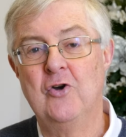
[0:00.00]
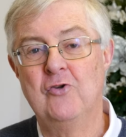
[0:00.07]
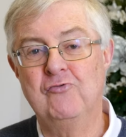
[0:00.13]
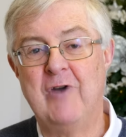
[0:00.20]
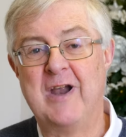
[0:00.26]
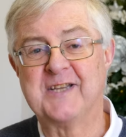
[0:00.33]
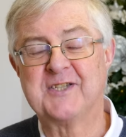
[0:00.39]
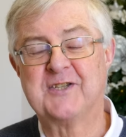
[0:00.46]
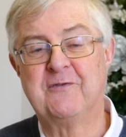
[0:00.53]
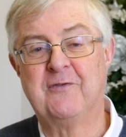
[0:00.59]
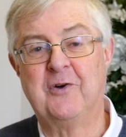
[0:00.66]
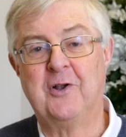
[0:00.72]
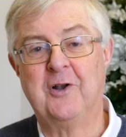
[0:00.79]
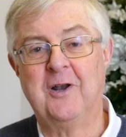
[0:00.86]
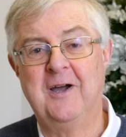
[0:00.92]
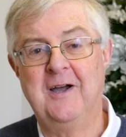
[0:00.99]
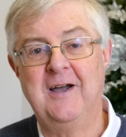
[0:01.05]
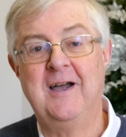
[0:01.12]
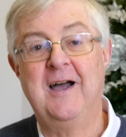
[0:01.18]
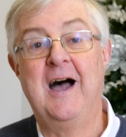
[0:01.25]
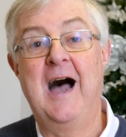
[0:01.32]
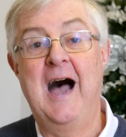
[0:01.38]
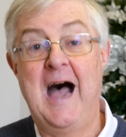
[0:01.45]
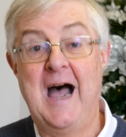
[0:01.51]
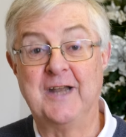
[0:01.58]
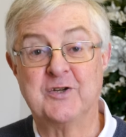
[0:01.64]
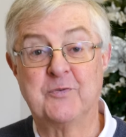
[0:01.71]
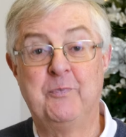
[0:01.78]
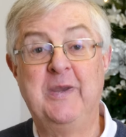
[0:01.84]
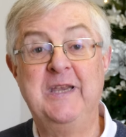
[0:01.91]
restful
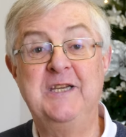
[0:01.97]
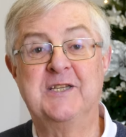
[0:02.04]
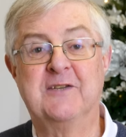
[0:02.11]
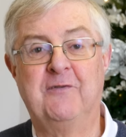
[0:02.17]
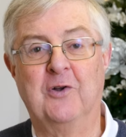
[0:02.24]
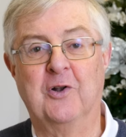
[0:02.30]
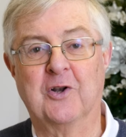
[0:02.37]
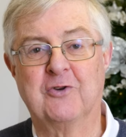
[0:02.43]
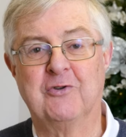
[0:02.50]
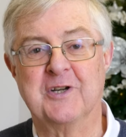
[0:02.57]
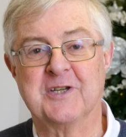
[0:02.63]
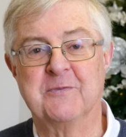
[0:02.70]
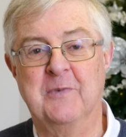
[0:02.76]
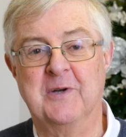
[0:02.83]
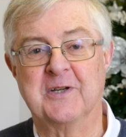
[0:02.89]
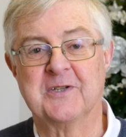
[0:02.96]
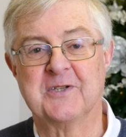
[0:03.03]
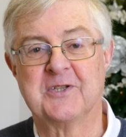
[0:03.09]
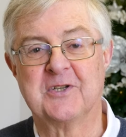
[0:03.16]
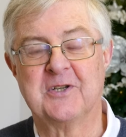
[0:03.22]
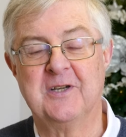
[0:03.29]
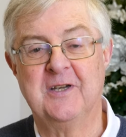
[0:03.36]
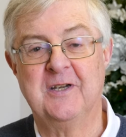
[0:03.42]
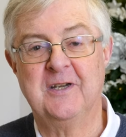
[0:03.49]
and peaceful Christmas.